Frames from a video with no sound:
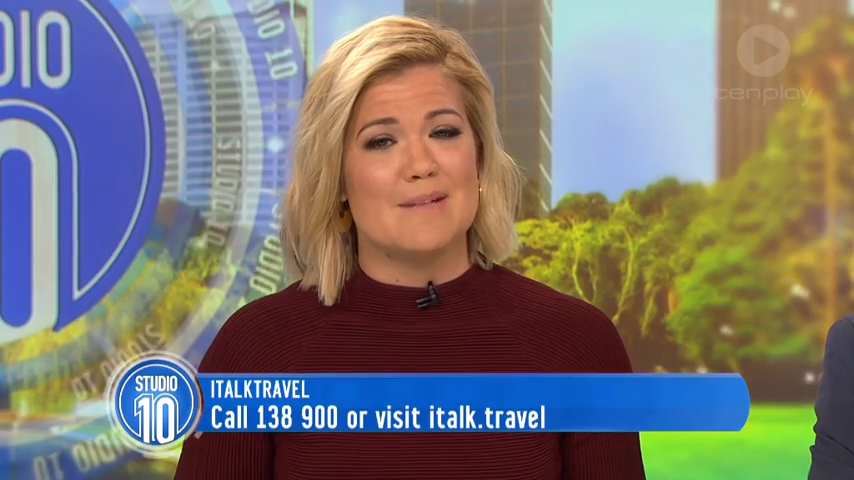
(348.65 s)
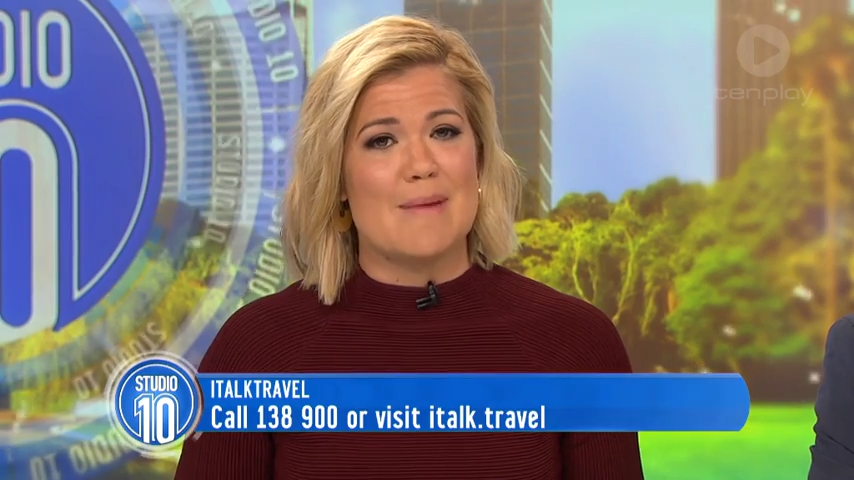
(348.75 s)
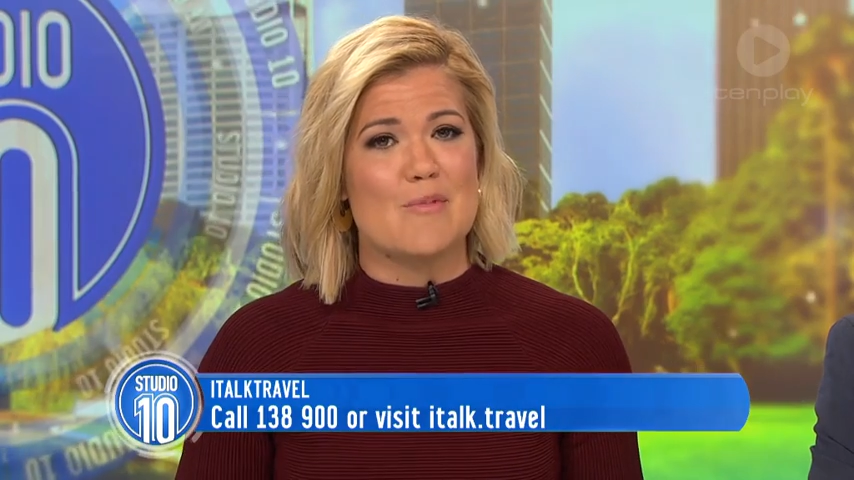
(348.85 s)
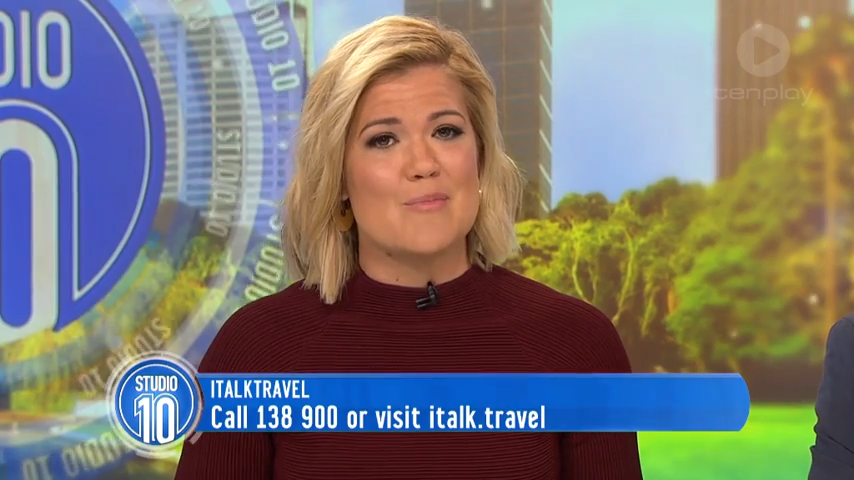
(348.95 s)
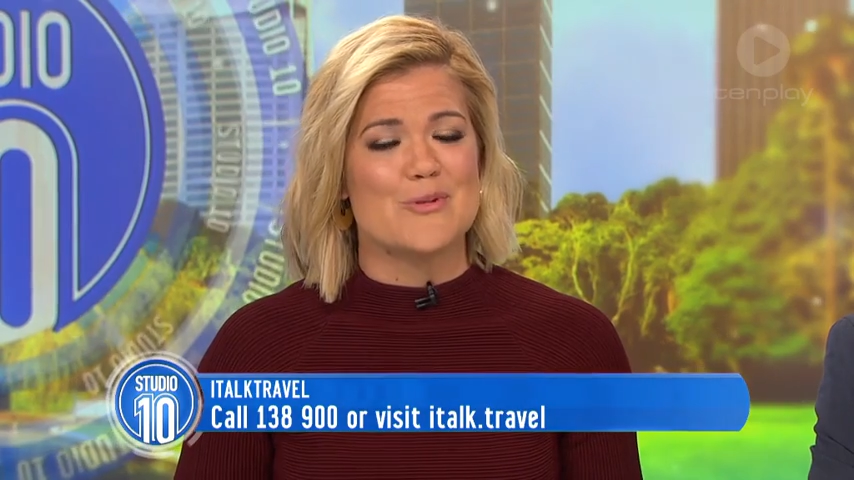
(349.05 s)

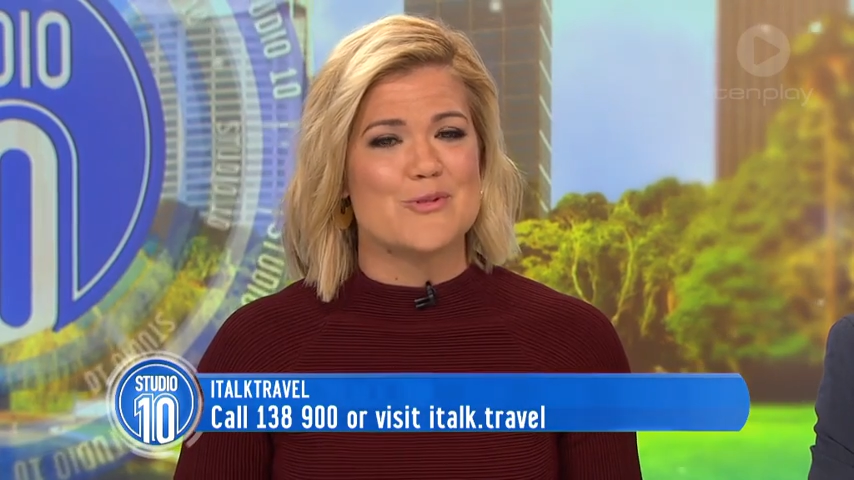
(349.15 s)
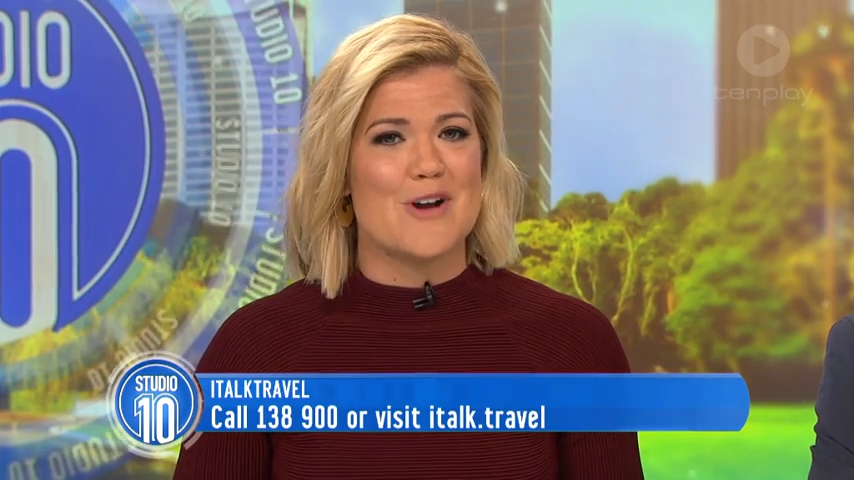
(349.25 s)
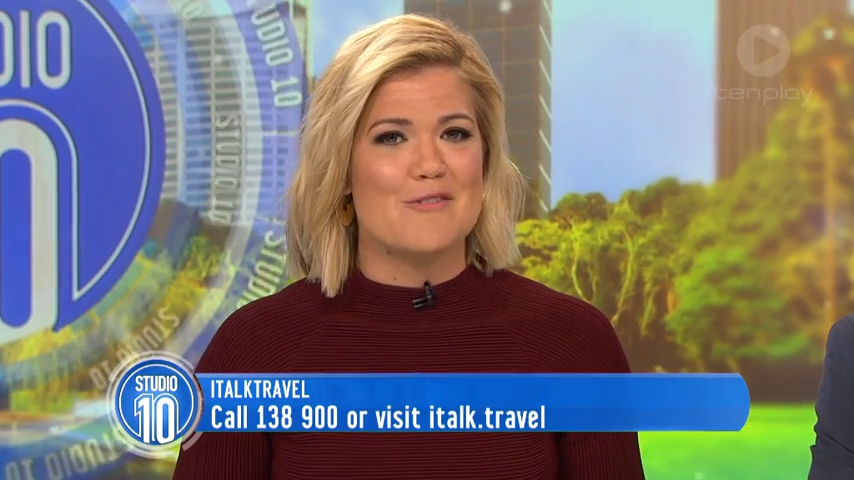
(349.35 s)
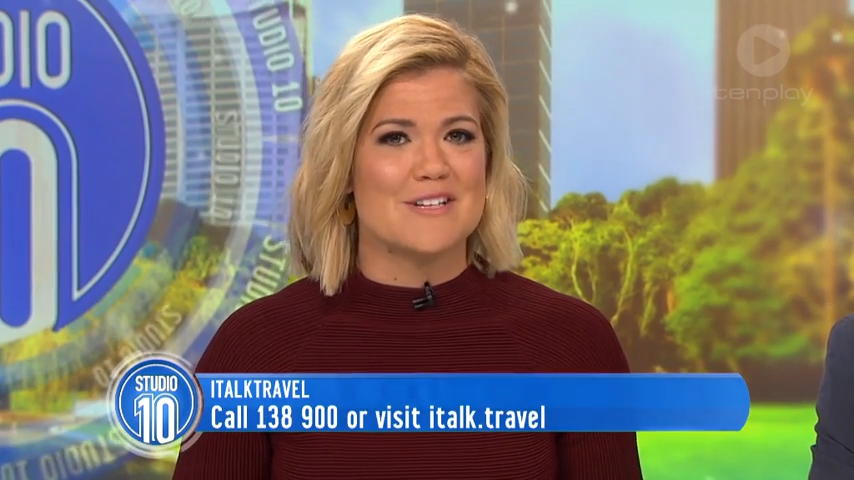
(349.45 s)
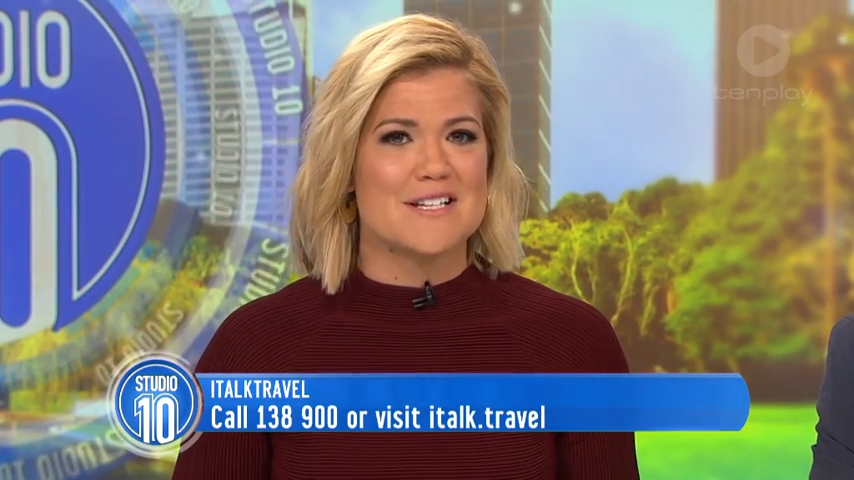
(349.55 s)
memorable
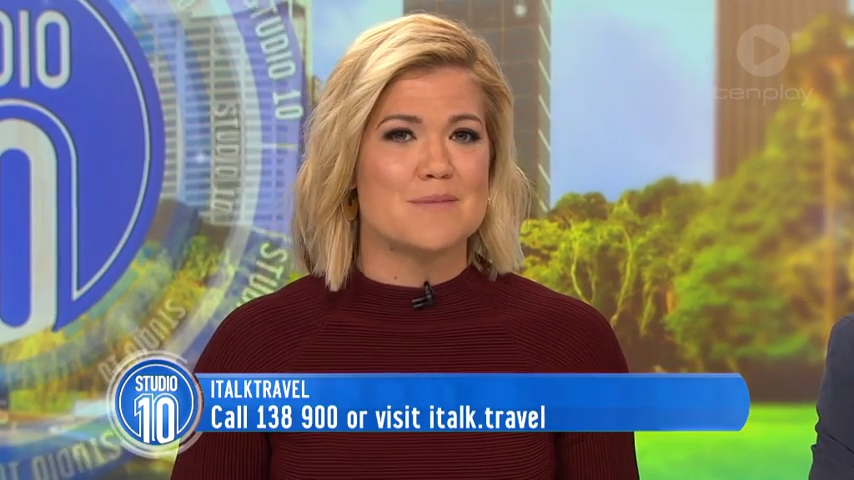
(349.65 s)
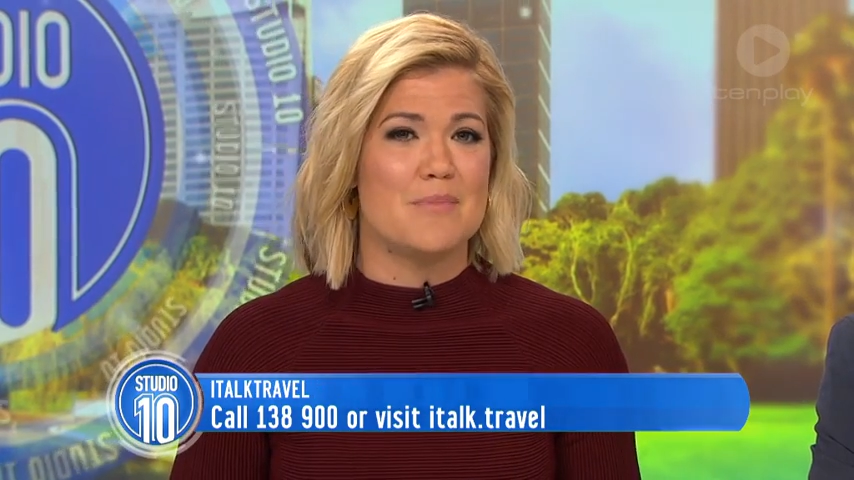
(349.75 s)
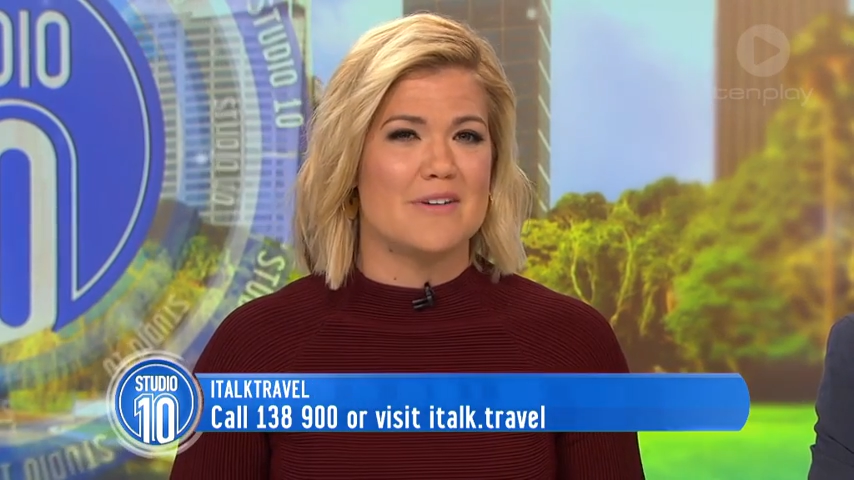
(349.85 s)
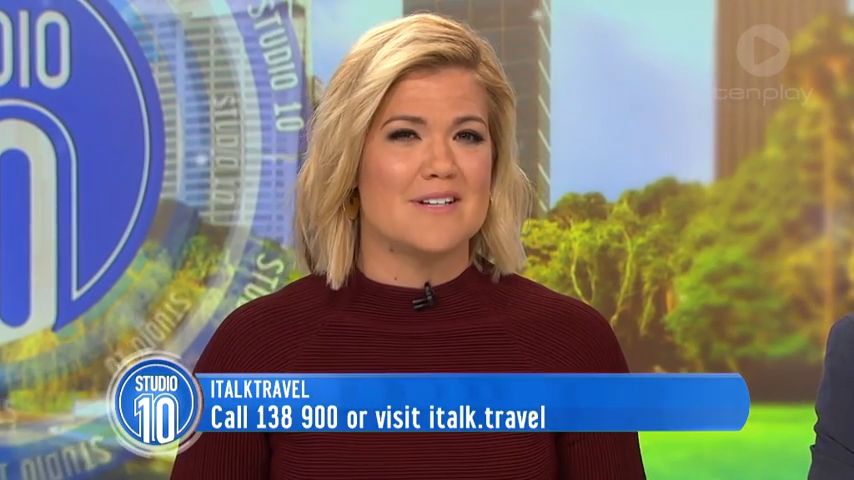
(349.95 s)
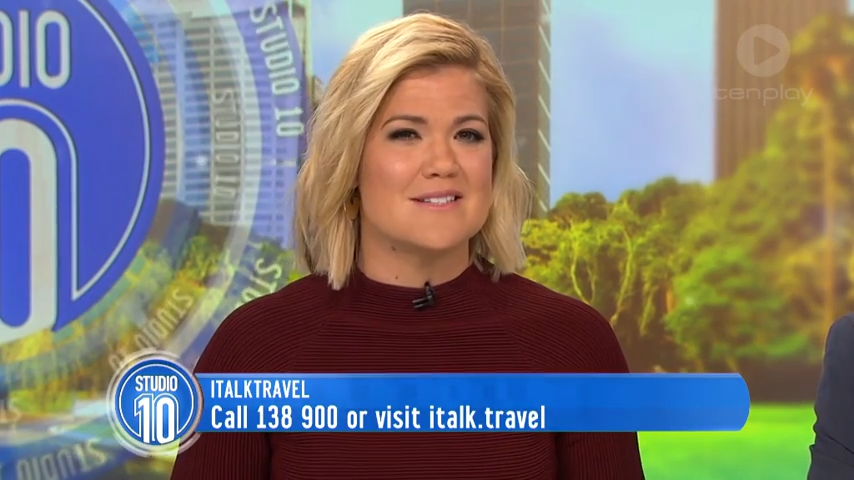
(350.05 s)
travel
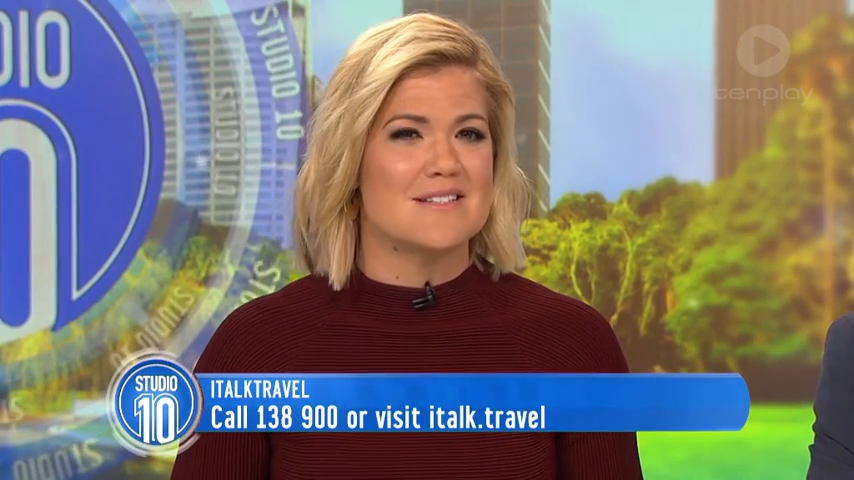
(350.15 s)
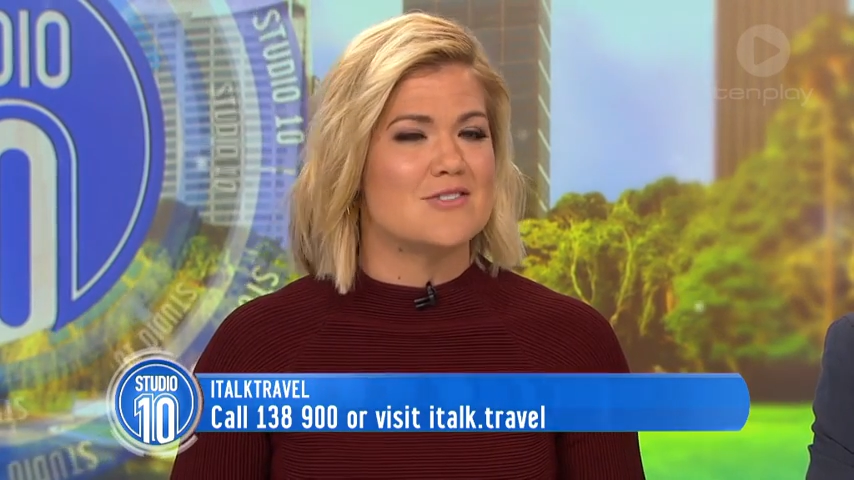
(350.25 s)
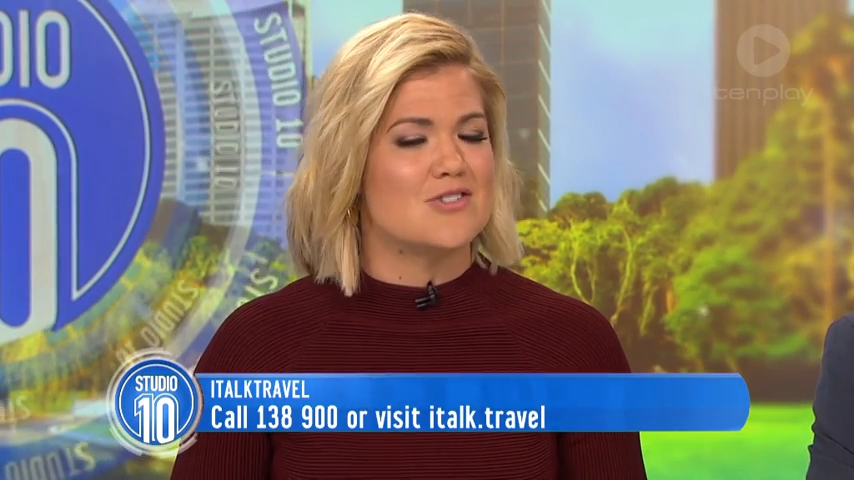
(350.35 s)
experiences,